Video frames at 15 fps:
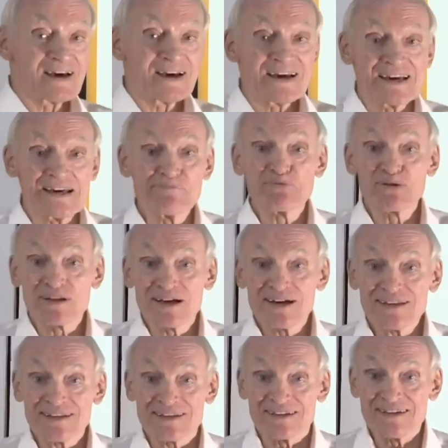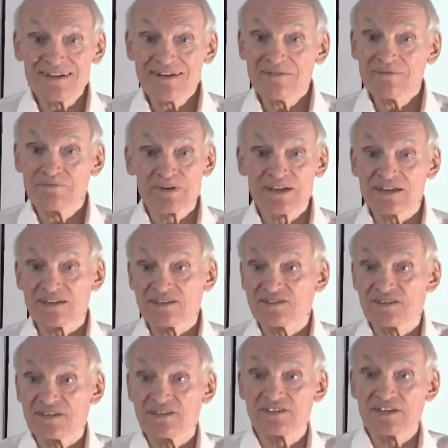He politely because
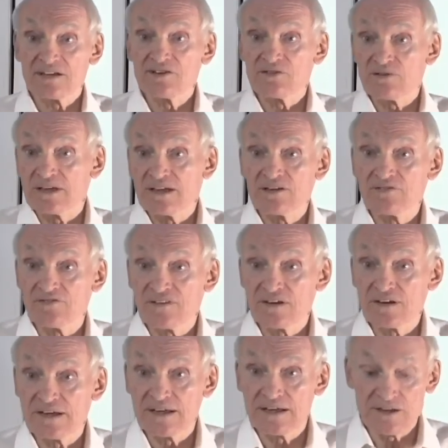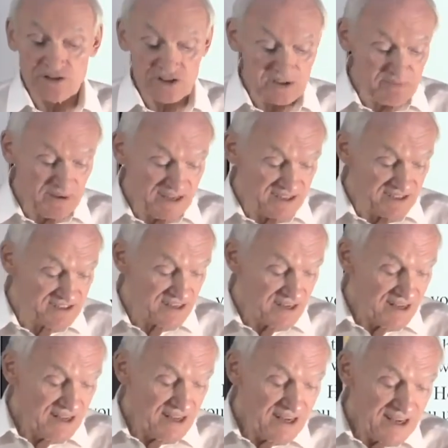he's inter interfering in her space,
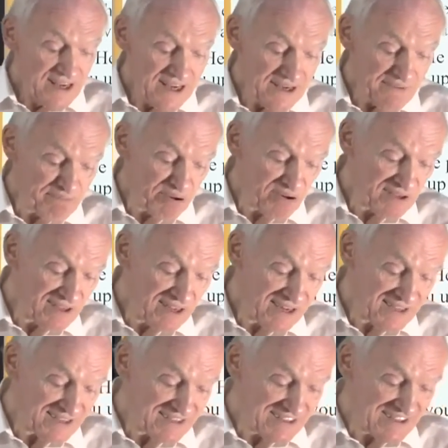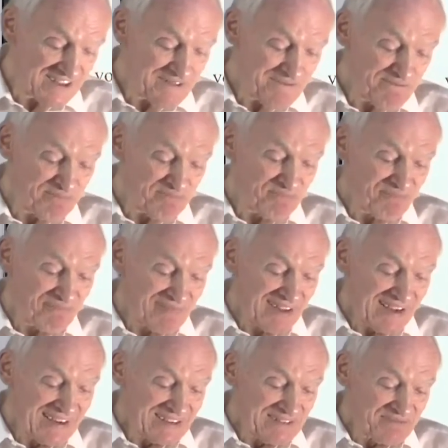he politely
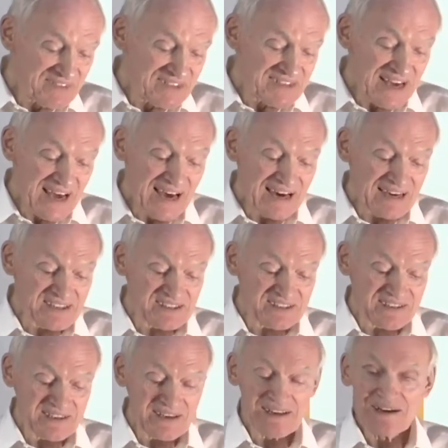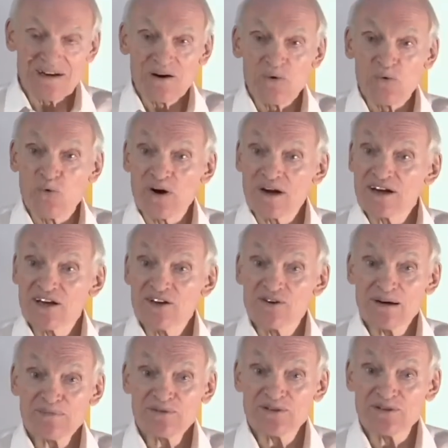asked, What are you
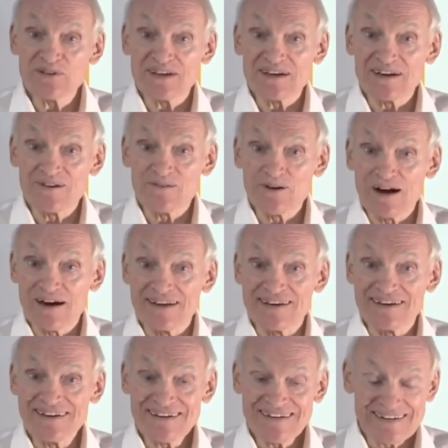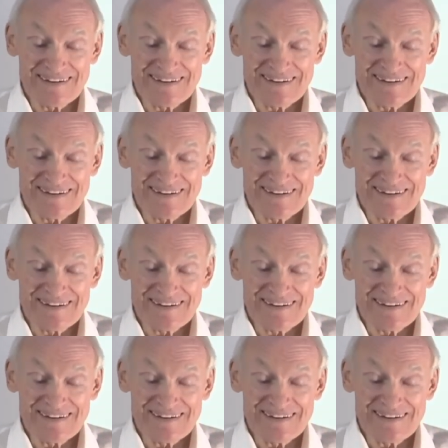up to there, Radha?